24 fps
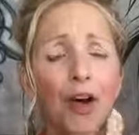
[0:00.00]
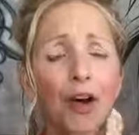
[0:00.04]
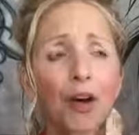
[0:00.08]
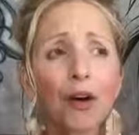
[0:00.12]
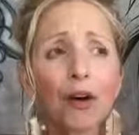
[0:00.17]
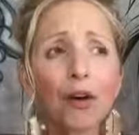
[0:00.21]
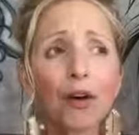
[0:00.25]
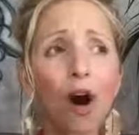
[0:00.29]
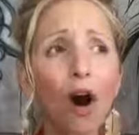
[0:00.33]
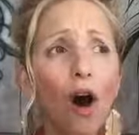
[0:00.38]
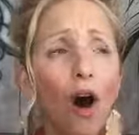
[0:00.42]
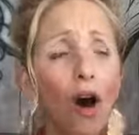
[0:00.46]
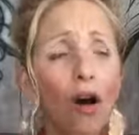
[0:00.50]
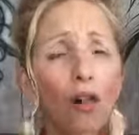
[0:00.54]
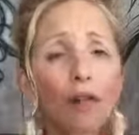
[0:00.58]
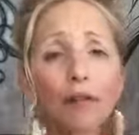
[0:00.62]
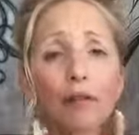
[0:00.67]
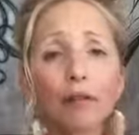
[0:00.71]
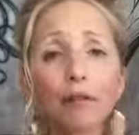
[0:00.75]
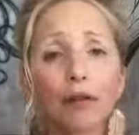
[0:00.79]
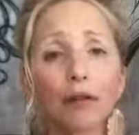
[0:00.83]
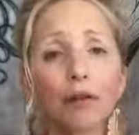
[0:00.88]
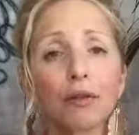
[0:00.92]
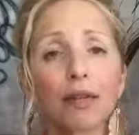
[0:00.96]
Go to
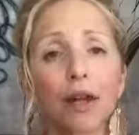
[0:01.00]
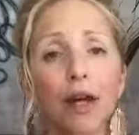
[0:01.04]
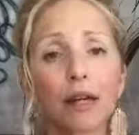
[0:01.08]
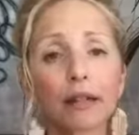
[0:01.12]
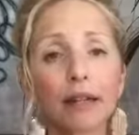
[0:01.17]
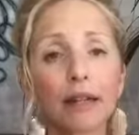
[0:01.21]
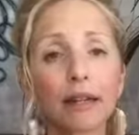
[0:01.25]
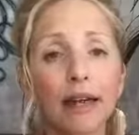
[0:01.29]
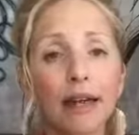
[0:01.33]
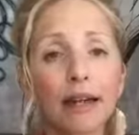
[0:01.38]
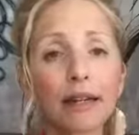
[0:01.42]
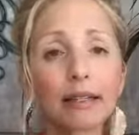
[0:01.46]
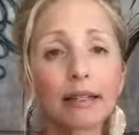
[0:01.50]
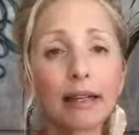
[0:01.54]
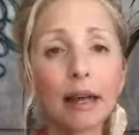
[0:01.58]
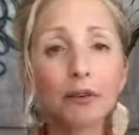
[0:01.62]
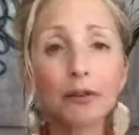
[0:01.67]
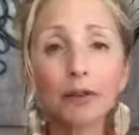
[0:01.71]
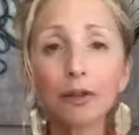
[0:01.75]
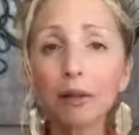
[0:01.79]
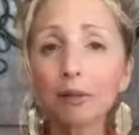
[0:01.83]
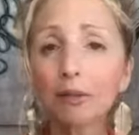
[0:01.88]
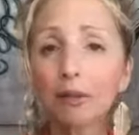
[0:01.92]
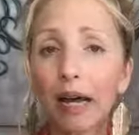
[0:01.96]
allofyou.today,
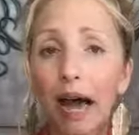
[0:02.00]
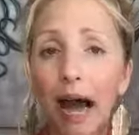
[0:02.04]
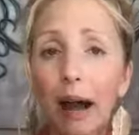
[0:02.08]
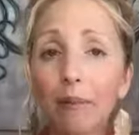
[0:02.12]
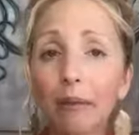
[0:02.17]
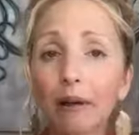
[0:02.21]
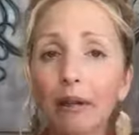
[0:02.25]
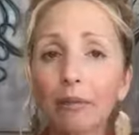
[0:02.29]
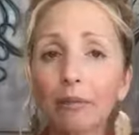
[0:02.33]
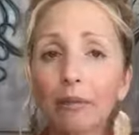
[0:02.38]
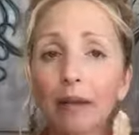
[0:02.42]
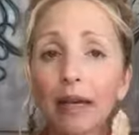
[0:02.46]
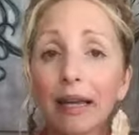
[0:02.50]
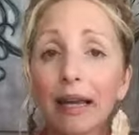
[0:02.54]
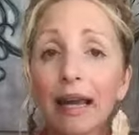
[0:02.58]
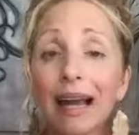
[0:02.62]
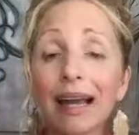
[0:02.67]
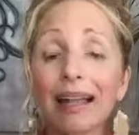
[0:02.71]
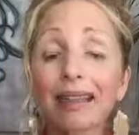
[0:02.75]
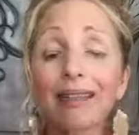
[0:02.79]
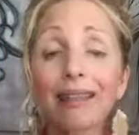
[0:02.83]
schedule some time with me.